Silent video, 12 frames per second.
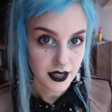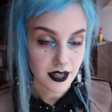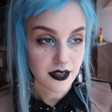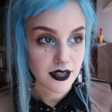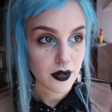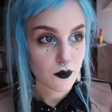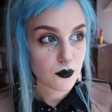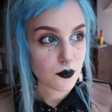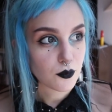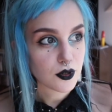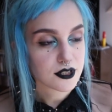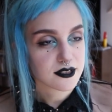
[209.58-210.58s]
And that
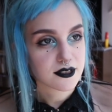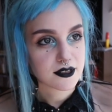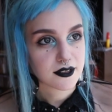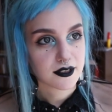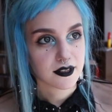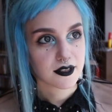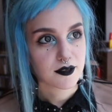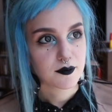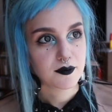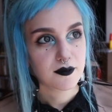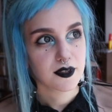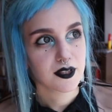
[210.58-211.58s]
was
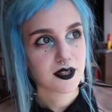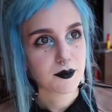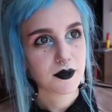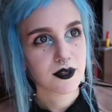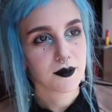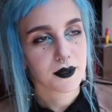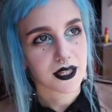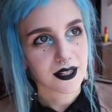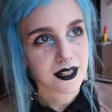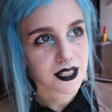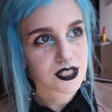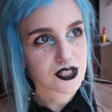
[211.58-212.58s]
in the
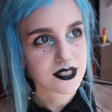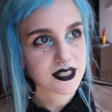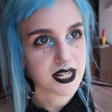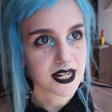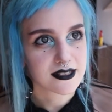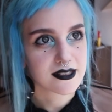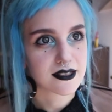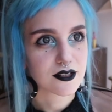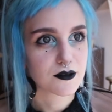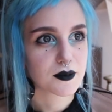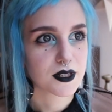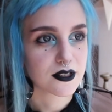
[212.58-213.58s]
beginning just an
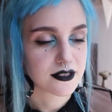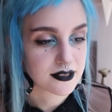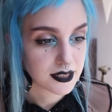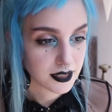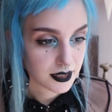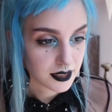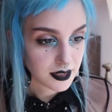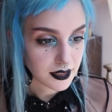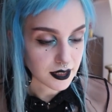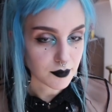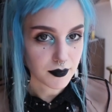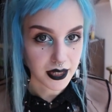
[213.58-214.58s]
accident because
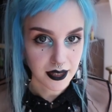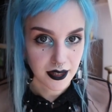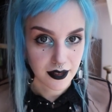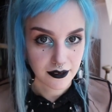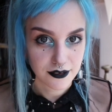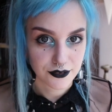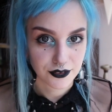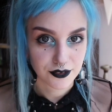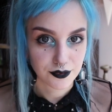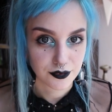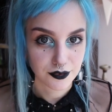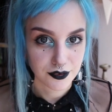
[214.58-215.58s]
like my hair
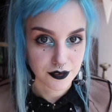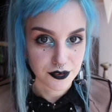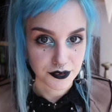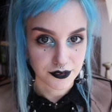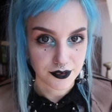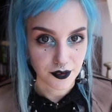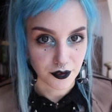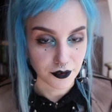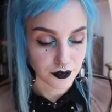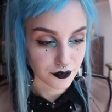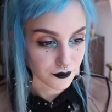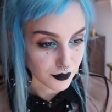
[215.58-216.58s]
is just
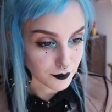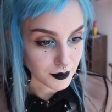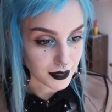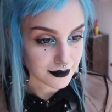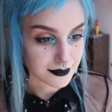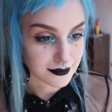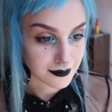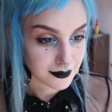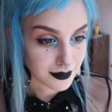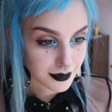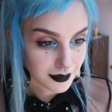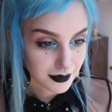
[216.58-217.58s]
all over the place
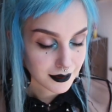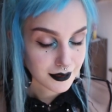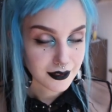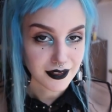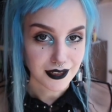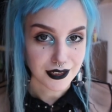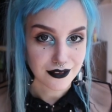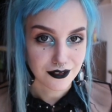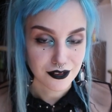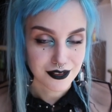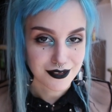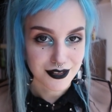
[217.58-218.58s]
and
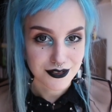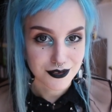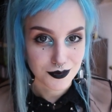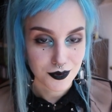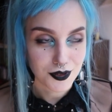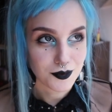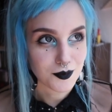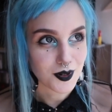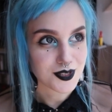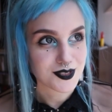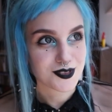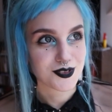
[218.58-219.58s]
it does what it
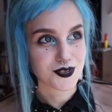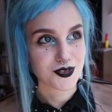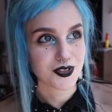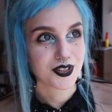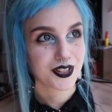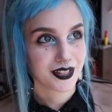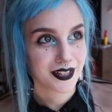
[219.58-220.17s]
wants to do